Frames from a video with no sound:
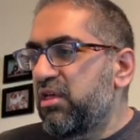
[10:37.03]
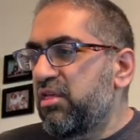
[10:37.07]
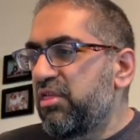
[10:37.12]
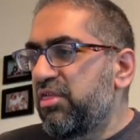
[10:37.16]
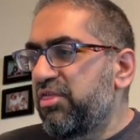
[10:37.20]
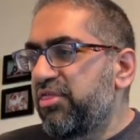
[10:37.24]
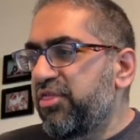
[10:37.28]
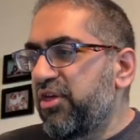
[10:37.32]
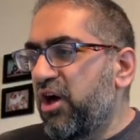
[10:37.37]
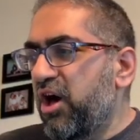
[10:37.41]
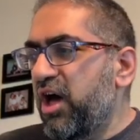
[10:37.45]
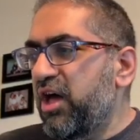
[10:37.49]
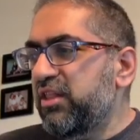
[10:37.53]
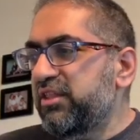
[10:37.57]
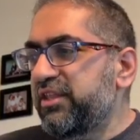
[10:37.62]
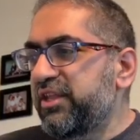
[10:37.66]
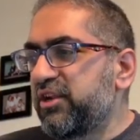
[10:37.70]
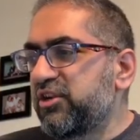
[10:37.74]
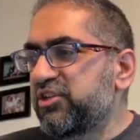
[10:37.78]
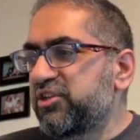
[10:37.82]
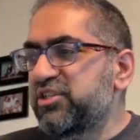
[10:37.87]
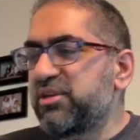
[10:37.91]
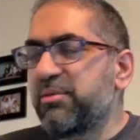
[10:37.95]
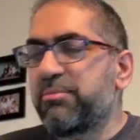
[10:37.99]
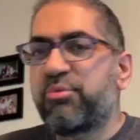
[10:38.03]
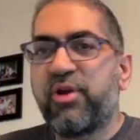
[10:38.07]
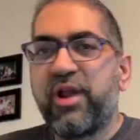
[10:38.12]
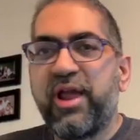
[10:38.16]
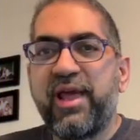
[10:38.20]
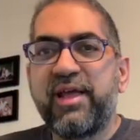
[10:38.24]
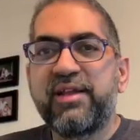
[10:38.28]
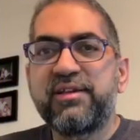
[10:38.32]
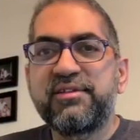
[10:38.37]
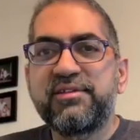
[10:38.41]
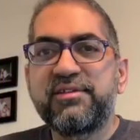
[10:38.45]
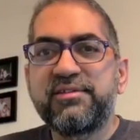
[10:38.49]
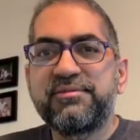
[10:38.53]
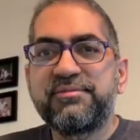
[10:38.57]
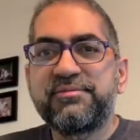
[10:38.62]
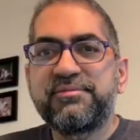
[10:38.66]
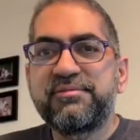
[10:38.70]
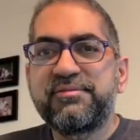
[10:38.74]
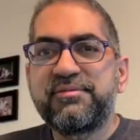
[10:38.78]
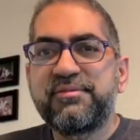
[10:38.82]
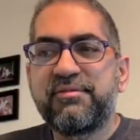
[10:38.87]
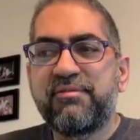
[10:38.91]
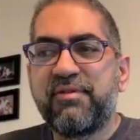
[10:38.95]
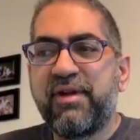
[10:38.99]
thought leadership brand,
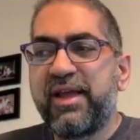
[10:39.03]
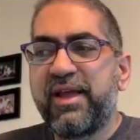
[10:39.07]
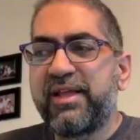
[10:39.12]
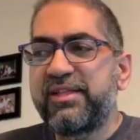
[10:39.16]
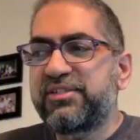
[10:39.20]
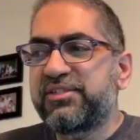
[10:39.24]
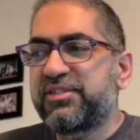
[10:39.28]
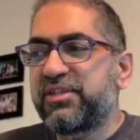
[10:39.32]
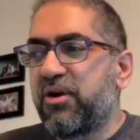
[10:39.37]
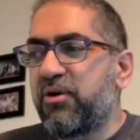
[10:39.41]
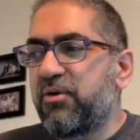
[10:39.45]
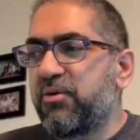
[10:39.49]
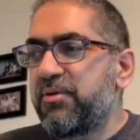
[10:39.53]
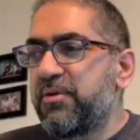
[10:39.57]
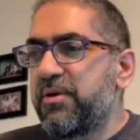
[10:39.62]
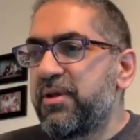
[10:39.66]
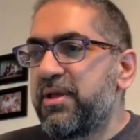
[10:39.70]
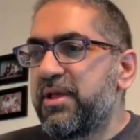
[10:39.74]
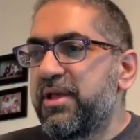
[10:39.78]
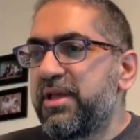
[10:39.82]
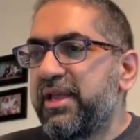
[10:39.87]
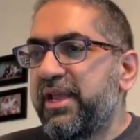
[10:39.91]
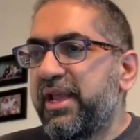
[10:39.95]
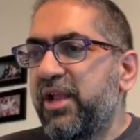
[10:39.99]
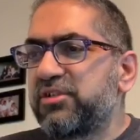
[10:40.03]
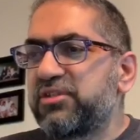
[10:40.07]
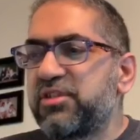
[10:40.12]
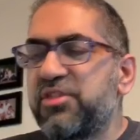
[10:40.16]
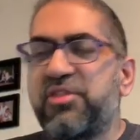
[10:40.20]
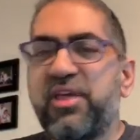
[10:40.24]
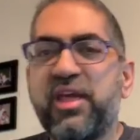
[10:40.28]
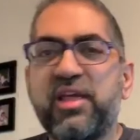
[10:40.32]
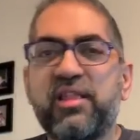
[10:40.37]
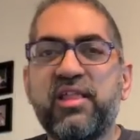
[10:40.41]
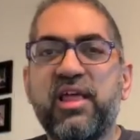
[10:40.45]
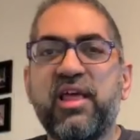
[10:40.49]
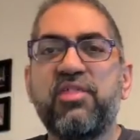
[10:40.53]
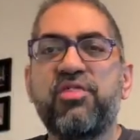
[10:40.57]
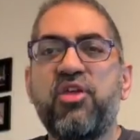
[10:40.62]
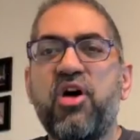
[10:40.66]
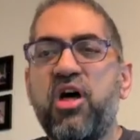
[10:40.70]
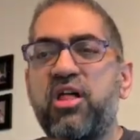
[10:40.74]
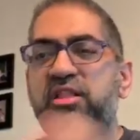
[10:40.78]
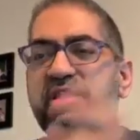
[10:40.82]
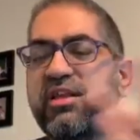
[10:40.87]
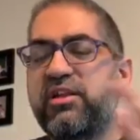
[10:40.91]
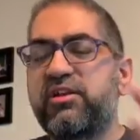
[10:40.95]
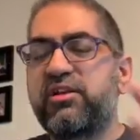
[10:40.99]
right? So here's the thing, like
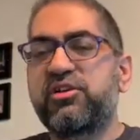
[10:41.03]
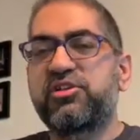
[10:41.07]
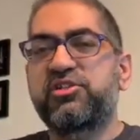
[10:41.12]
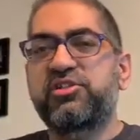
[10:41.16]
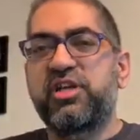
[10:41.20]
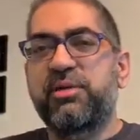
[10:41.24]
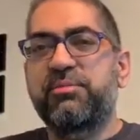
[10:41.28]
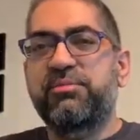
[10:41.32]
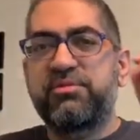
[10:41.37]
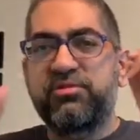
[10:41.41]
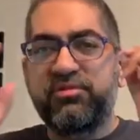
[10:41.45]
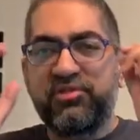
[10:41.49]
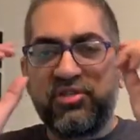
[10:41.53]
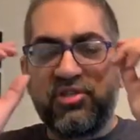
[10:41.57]
thought leadership.